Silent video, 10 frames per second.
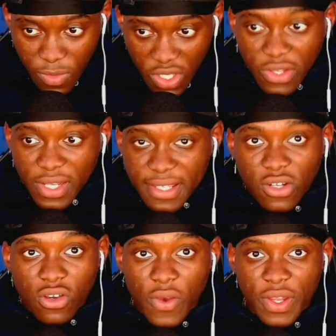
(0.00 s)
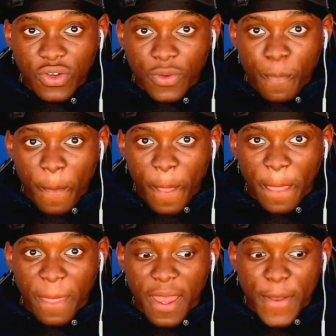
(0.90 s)
So there's a lot going on,
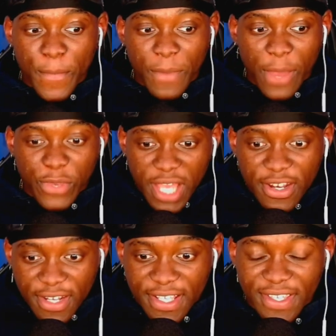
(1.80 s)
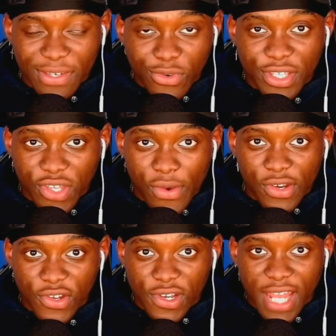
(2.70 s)
and we kind of need to see what is going
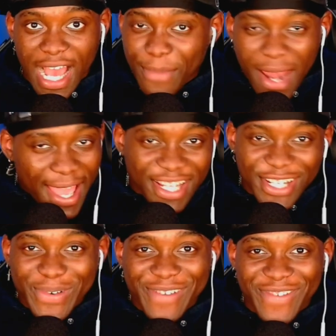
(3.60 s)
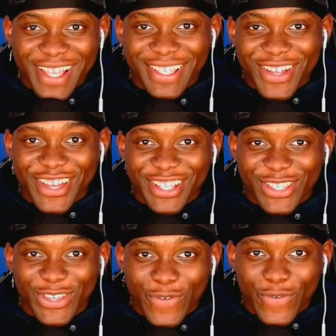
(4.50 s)
on. I'm liking the way that it's starting
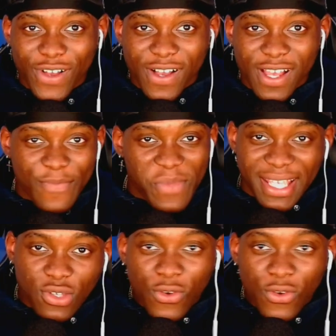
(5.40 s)
so far. I still